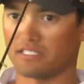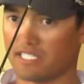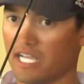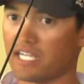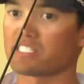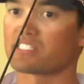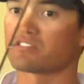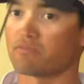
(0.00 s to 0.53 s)
a
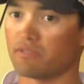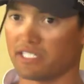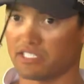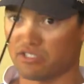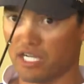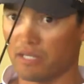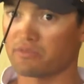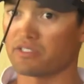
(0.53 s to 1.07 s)
Texas rig
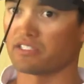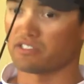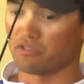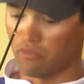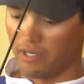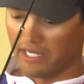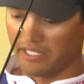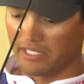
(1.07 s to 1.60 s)
drop shot's the
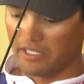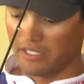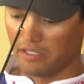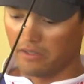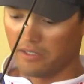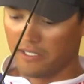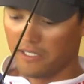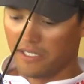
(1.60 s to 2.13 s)
way to
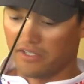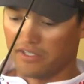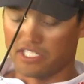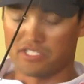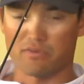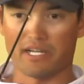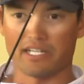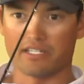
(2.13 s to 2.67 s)
go.
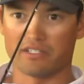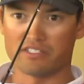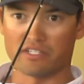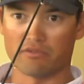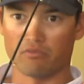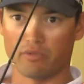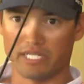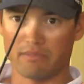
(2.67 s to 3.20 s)
This right here is
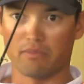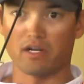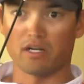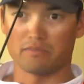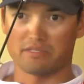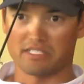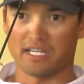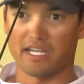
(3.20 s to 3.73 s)
a
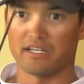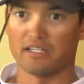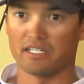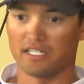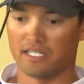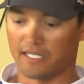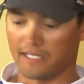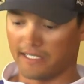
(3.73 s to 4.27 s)
rebarb style
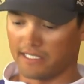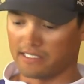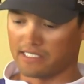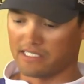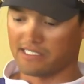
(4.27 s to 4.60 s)
hook. It's a